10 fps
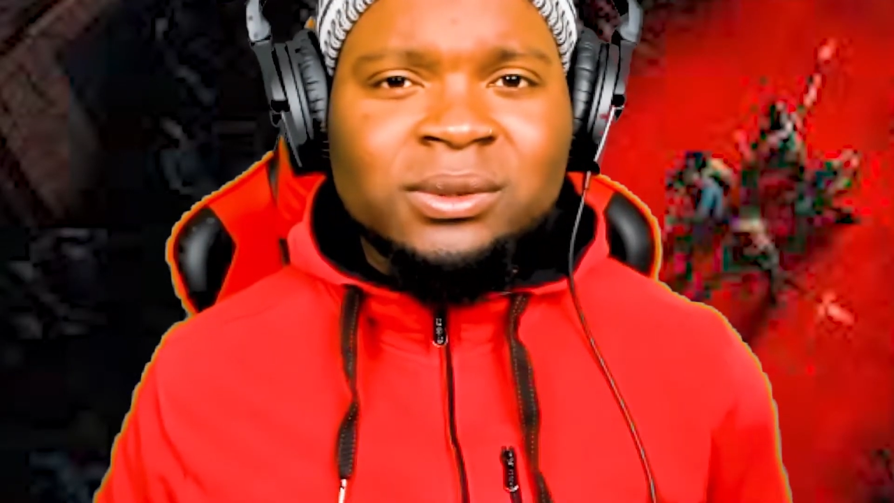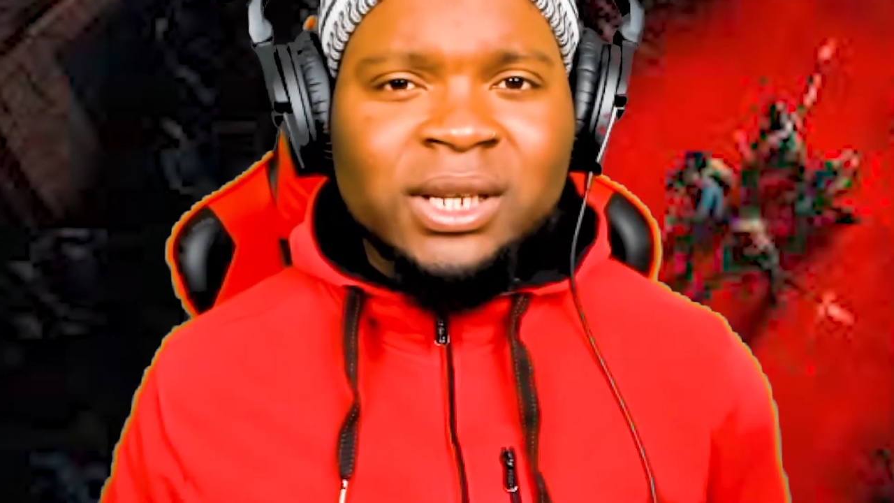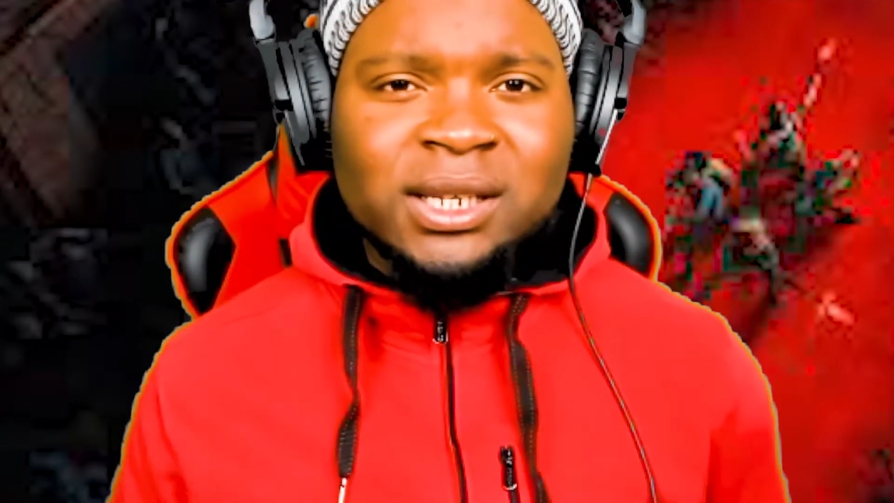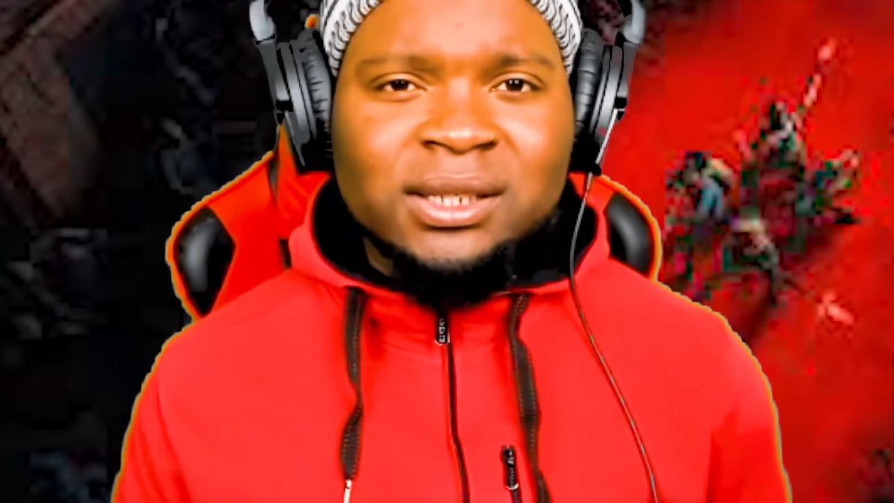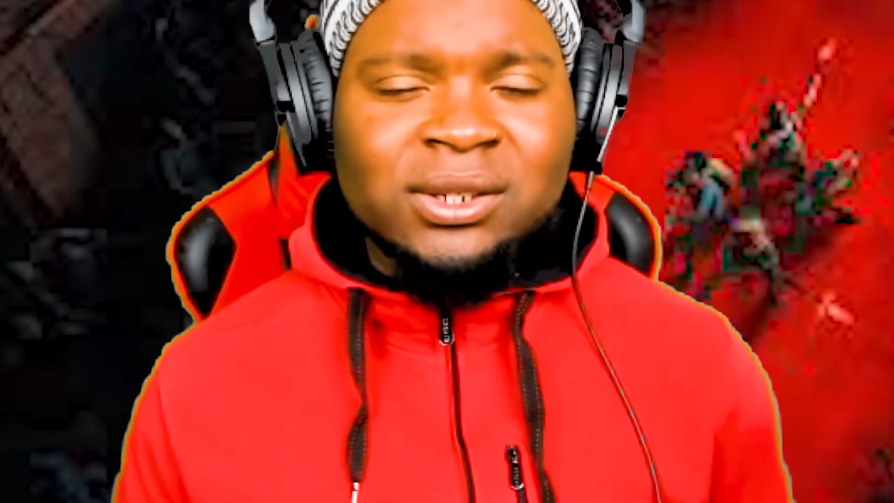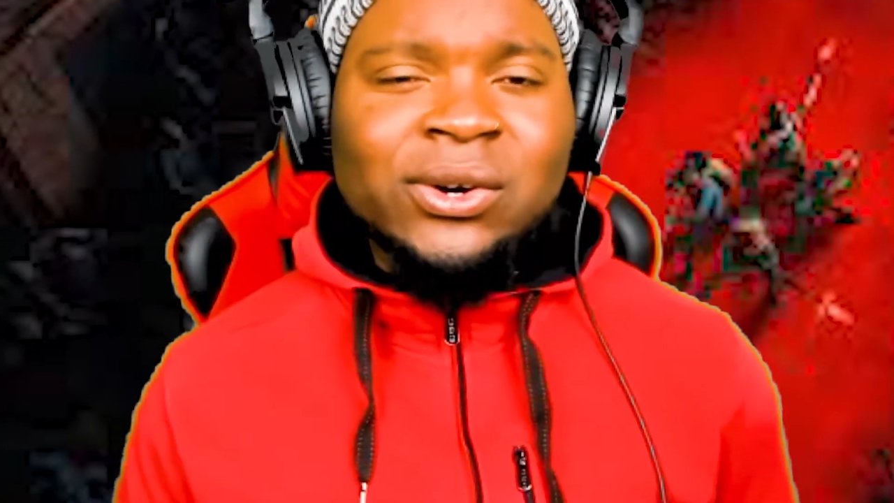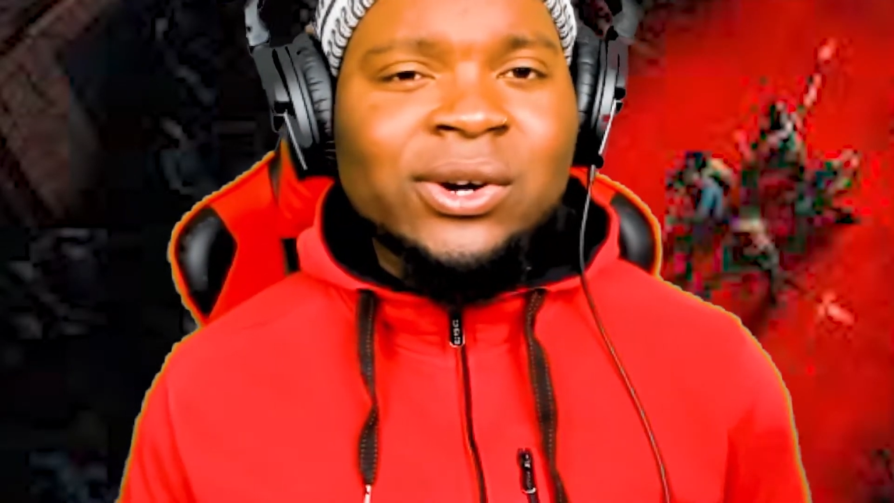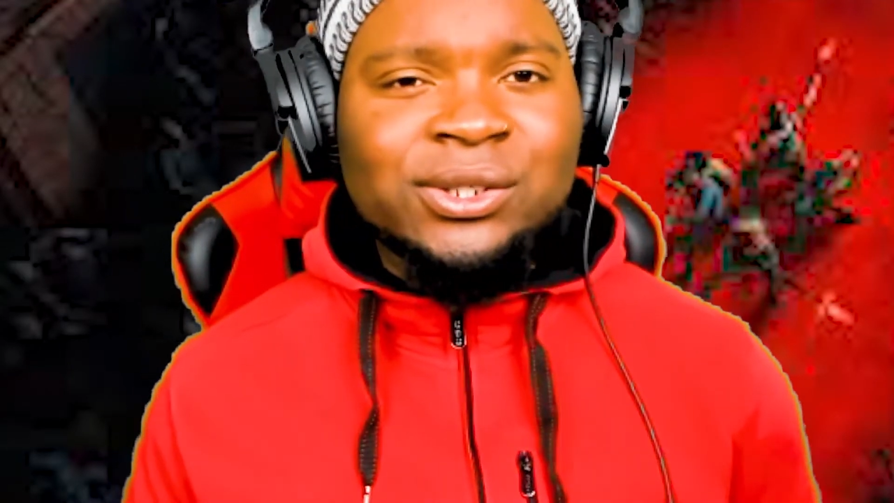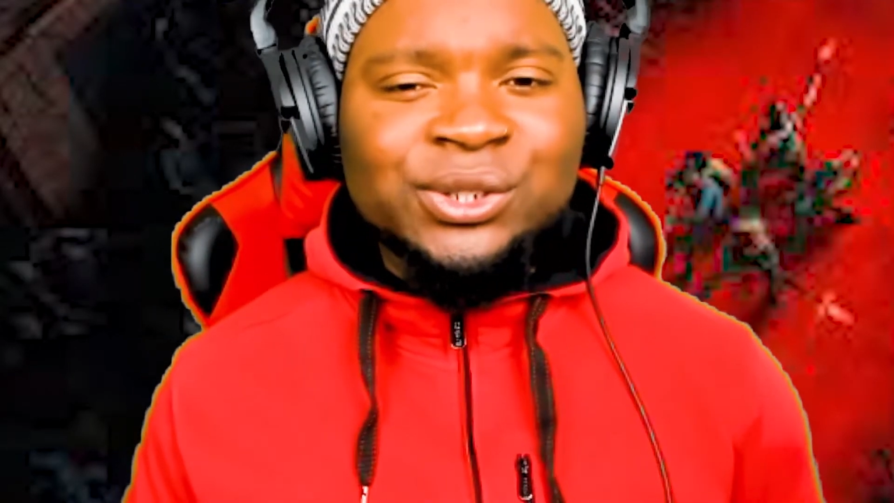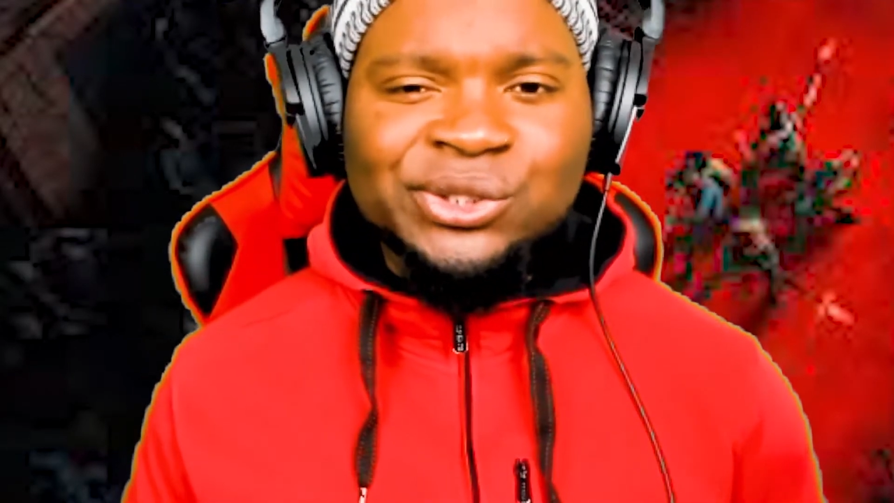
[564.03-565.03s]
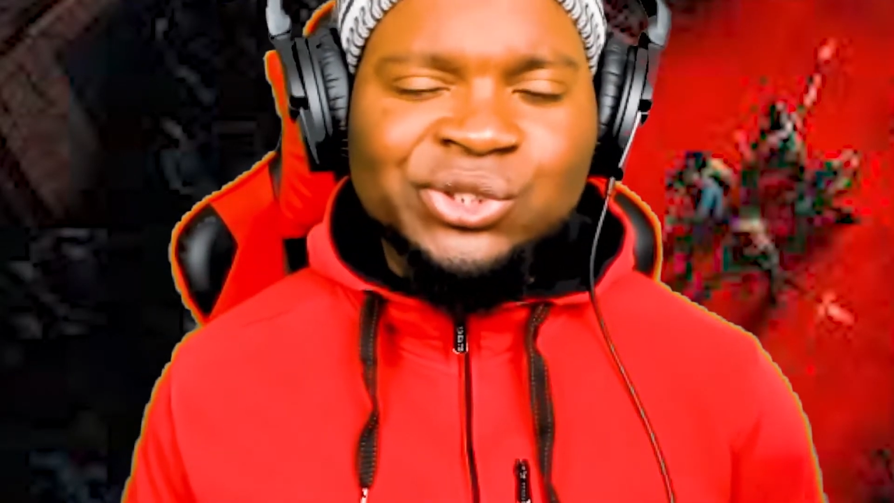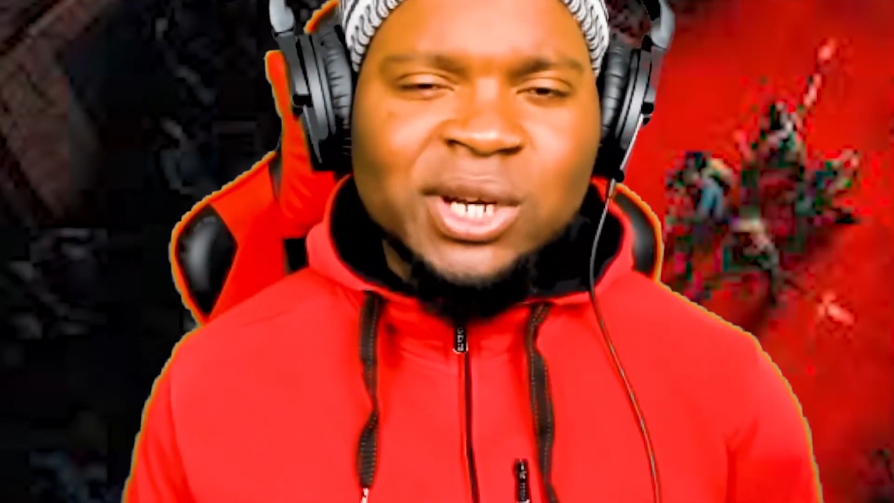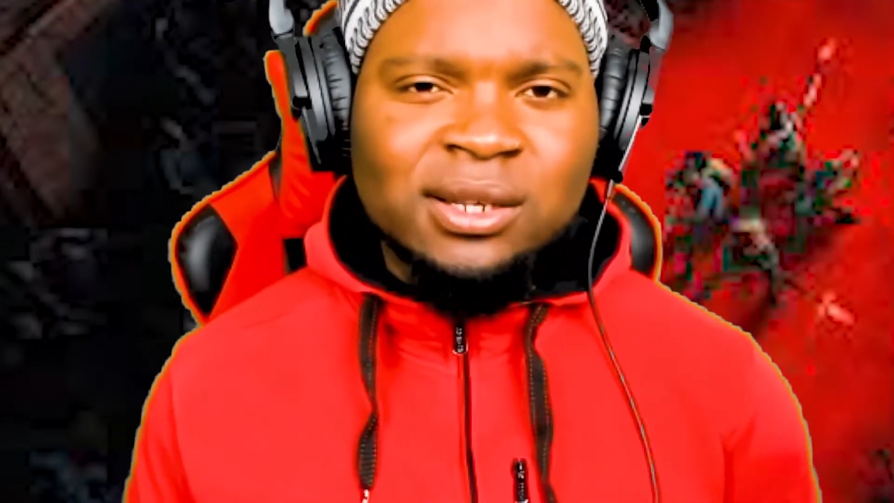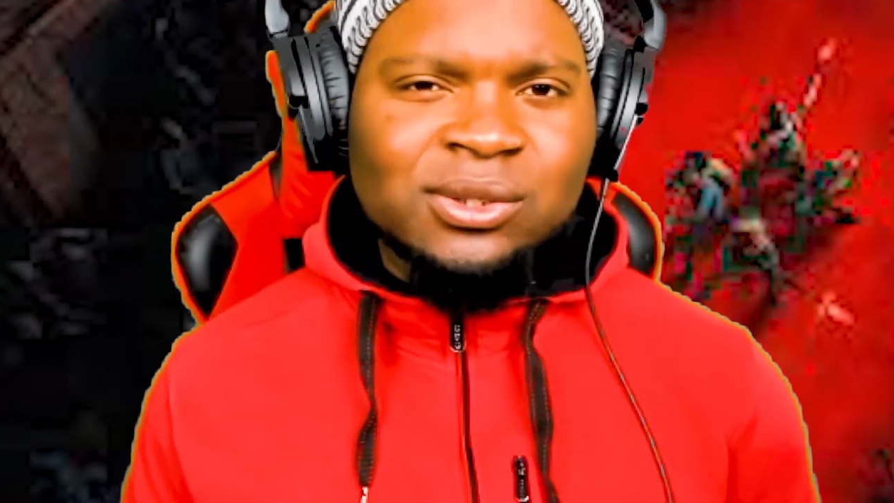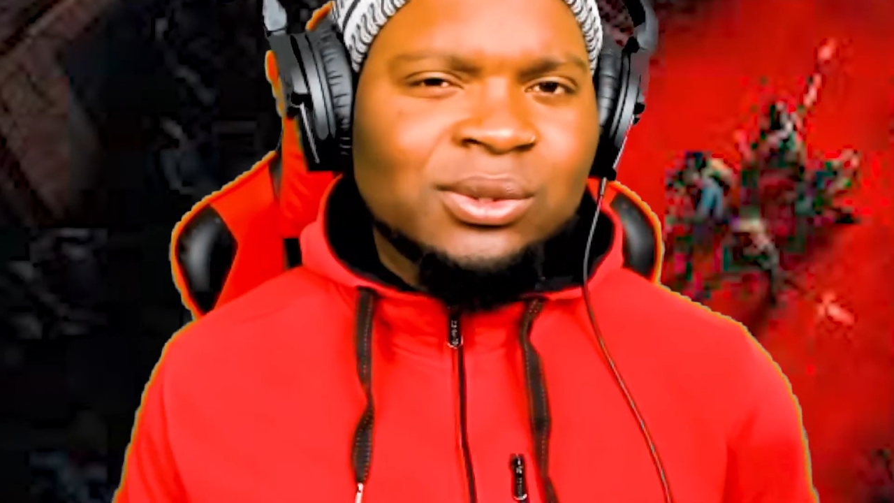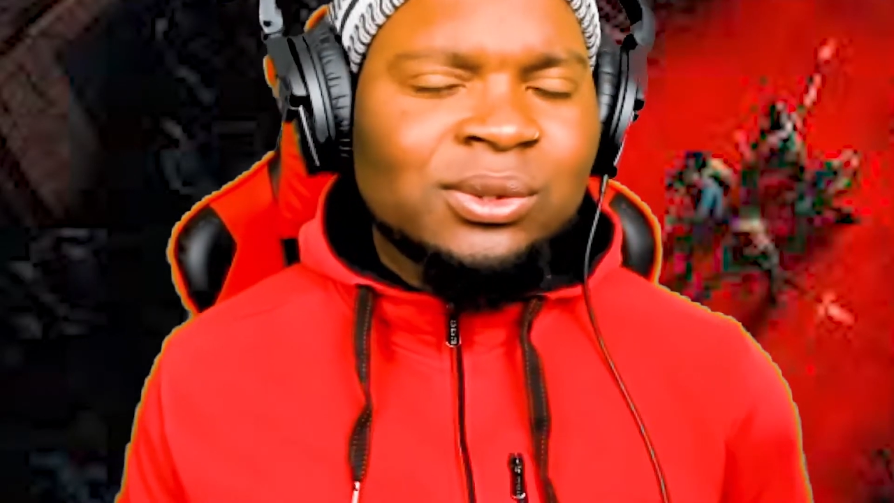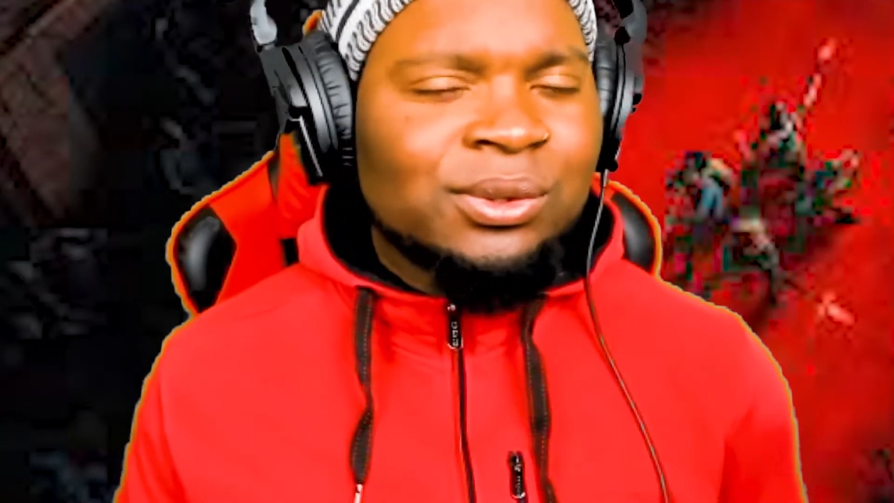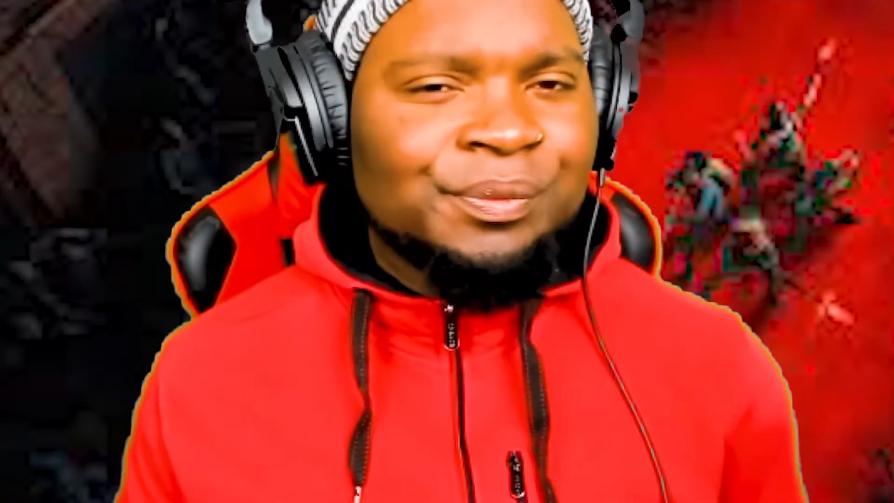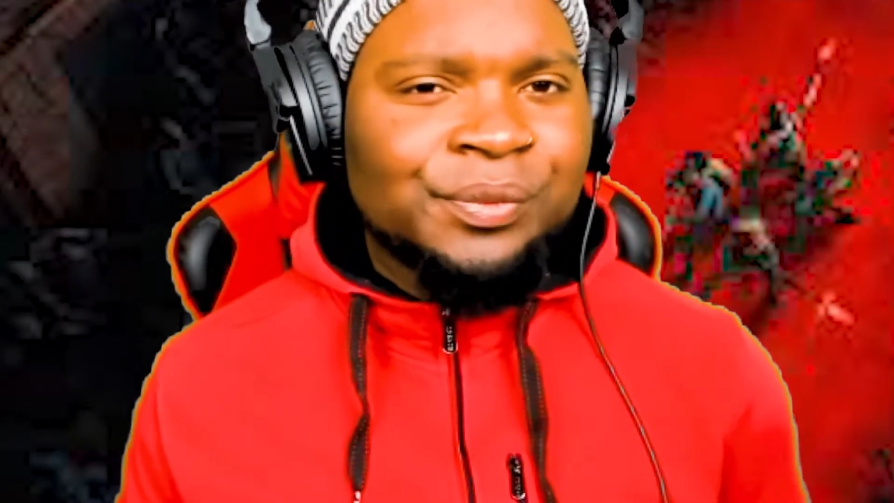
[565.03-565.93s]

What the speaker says: taking your car to the track, so